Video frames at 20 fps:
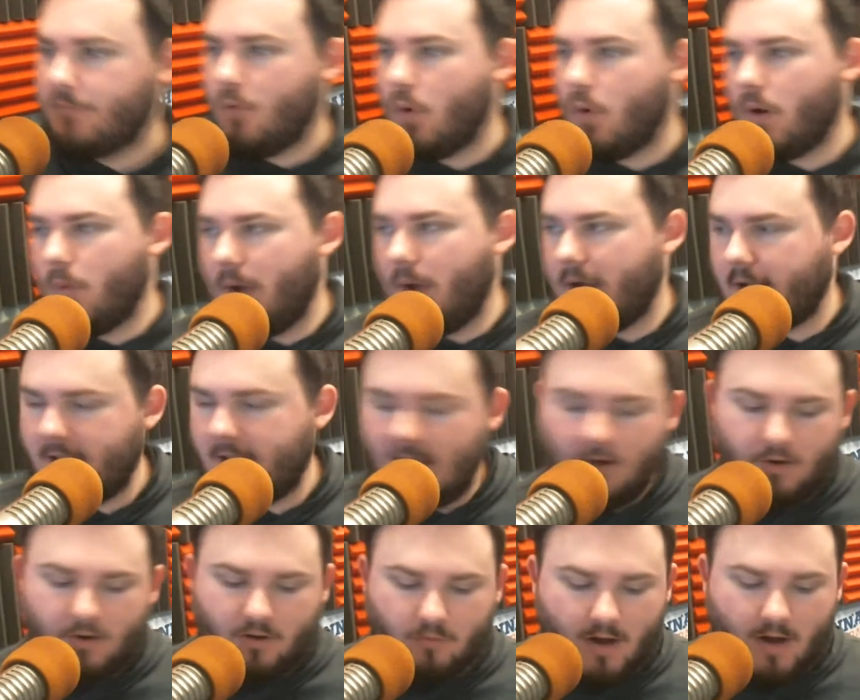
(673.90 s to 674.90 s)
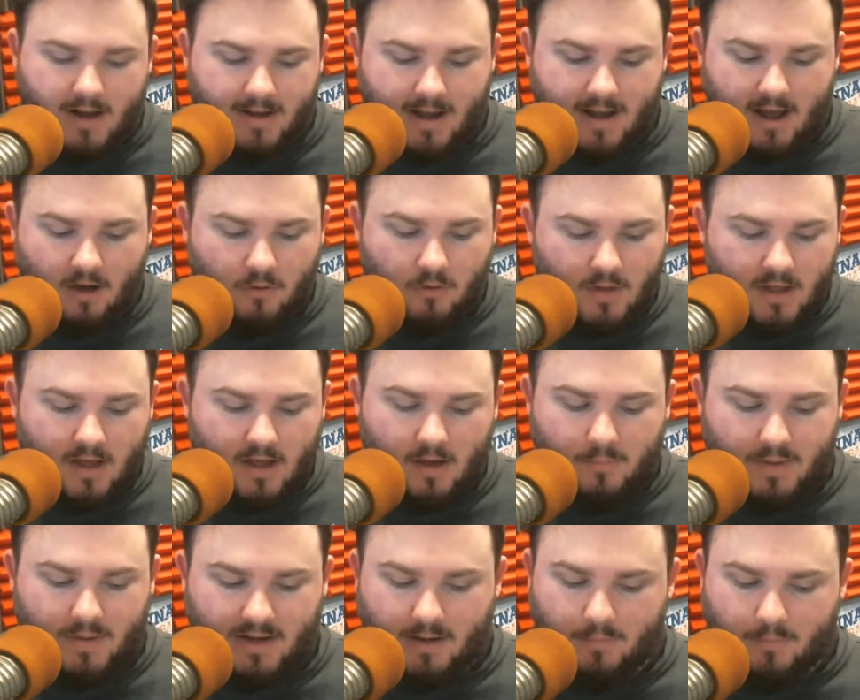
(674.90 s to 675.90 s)
for Ware County right now,
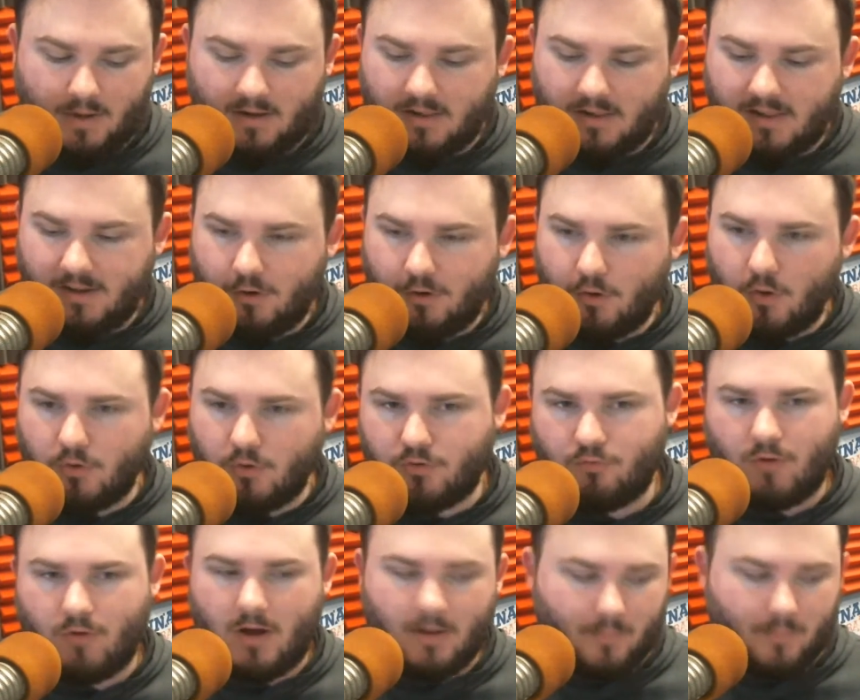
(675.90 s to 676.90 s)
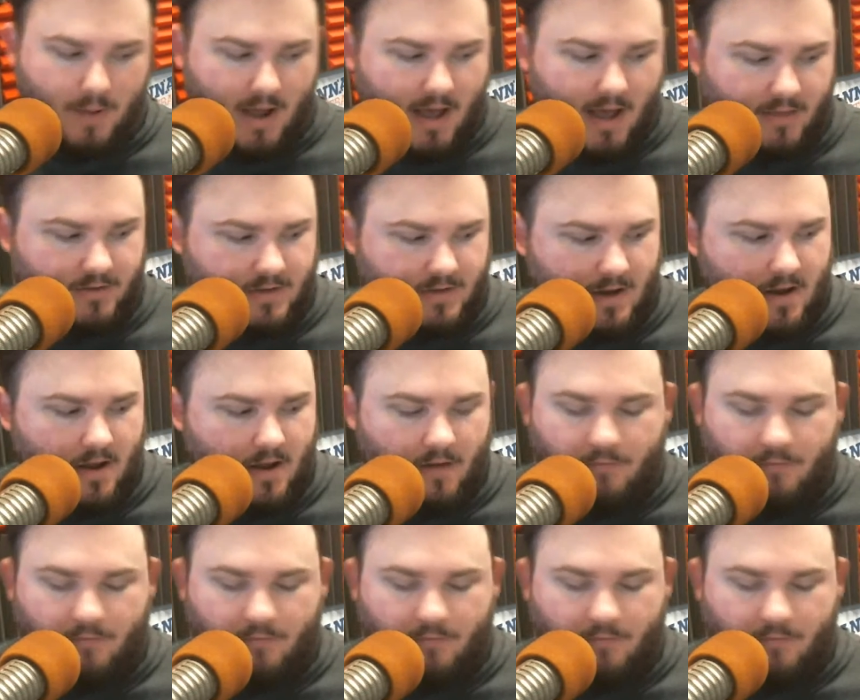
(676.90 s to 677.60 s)
being able to clear those running paths